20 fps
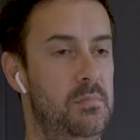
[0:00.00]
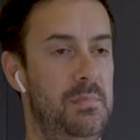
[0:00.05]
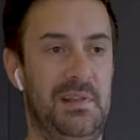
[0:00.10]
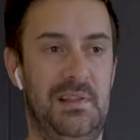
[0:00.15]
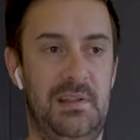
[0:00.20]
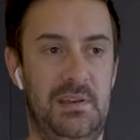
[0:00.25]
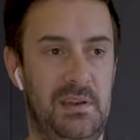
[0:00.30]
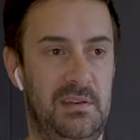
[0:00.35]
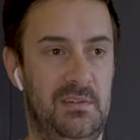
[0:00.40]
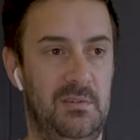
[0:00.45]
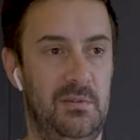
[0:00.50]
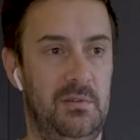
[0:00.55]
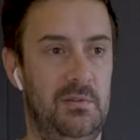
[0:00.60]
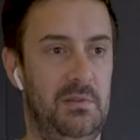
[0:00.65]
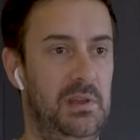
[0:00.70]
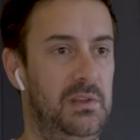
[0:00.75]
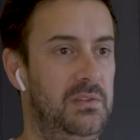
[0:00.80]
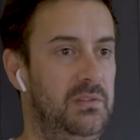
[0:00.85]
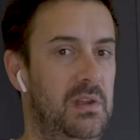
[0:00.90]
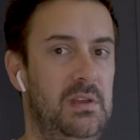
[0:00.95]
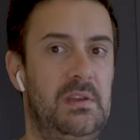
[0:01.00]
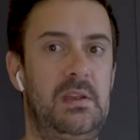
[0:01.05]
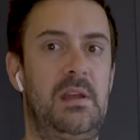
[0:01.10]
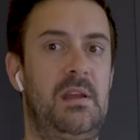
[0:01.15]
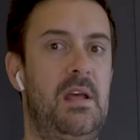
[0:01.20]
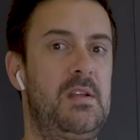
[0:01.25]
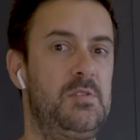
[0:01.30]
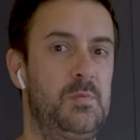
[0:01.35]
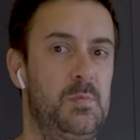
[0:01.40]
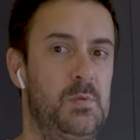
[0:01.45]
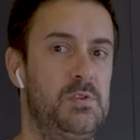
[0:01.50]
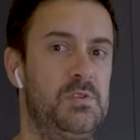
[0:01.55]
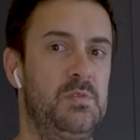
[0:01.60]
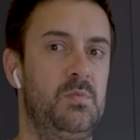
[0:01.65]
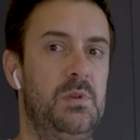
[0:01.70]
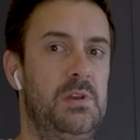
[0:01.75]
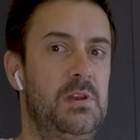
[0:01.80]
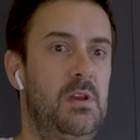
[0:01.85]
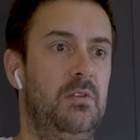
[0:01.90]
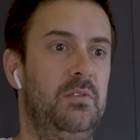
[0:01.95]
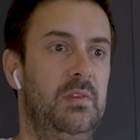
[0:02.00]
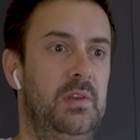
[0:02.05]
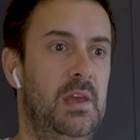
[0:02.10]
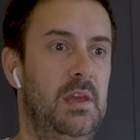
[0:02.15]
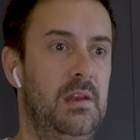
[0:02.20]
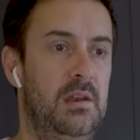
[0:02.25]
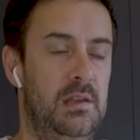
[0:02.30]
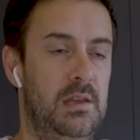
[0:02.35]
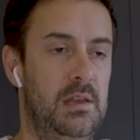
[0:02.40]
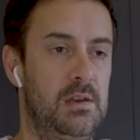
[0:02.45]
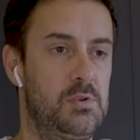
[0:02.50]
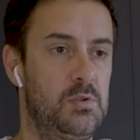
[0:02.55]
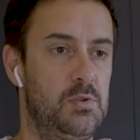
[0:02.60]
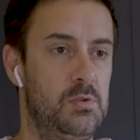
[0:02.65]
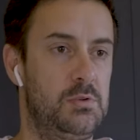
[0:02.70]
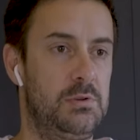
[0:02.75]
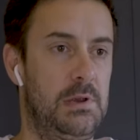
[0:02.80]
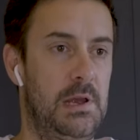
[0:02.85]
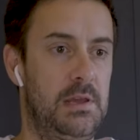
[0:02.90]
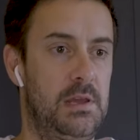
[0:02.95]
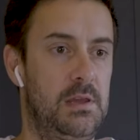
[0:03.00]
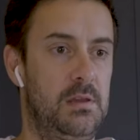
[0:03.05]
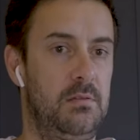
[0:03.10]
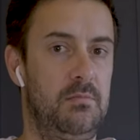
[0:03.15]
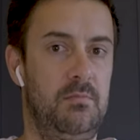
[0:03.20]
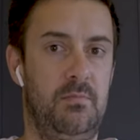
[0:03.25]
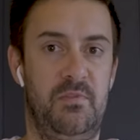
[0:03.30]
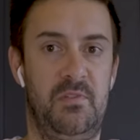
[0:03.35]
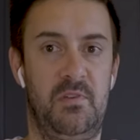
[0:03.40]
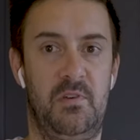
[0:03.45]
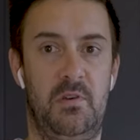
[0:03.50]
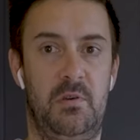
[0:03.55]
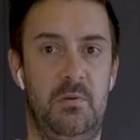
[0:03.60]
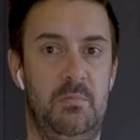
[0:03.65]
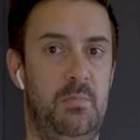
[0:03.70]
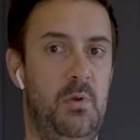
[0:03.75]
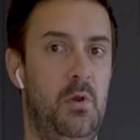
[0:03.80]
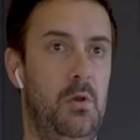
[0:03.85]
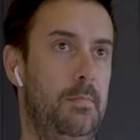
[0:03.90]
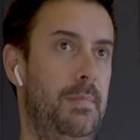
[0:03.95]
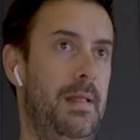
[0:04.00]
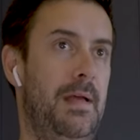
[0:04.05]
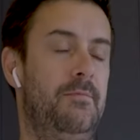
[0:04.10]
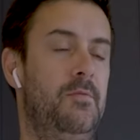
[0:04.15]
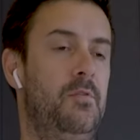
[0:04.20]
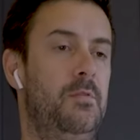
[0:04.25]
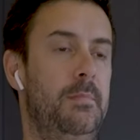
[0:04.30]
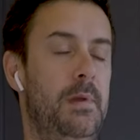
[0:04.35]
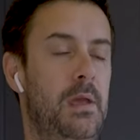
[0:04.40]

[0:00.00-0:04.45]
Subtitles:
ability to extend out attribution windows again and get true tracking per platform